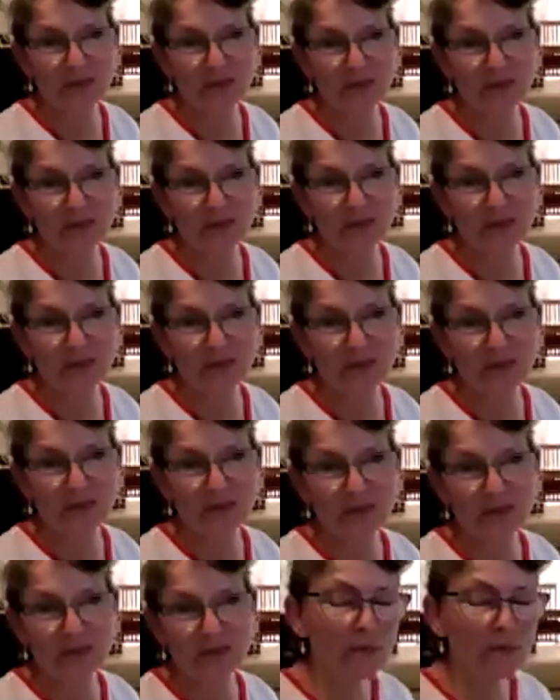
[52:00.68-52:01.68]
And they'll
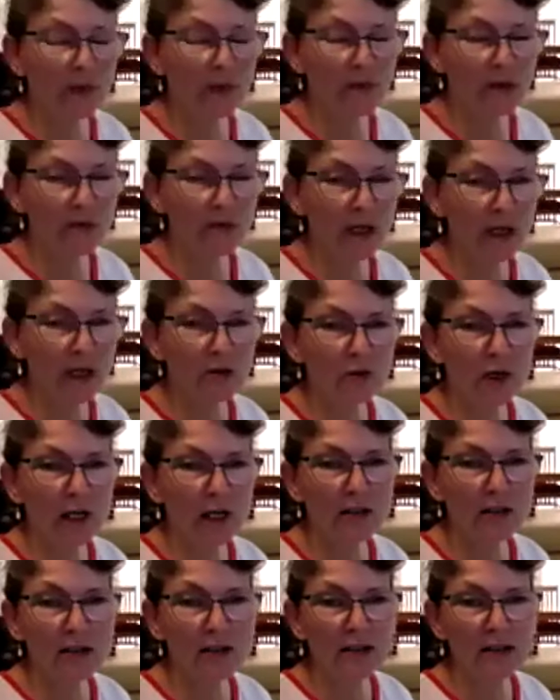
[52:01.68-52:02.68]
develop their own
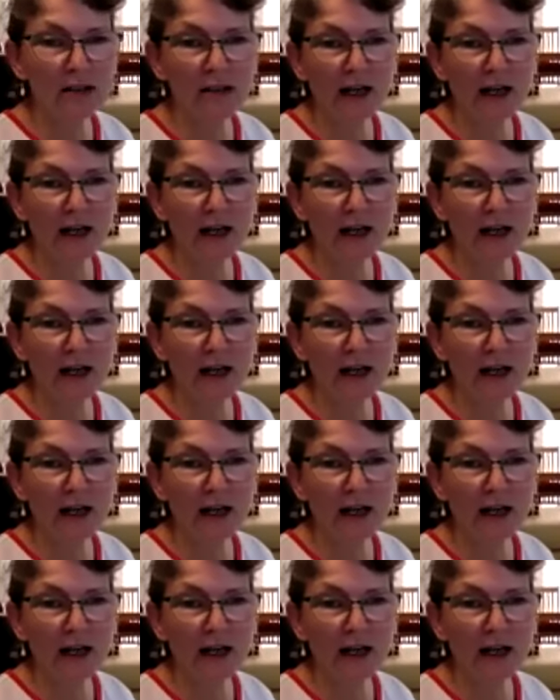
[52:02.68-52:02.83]
handwriting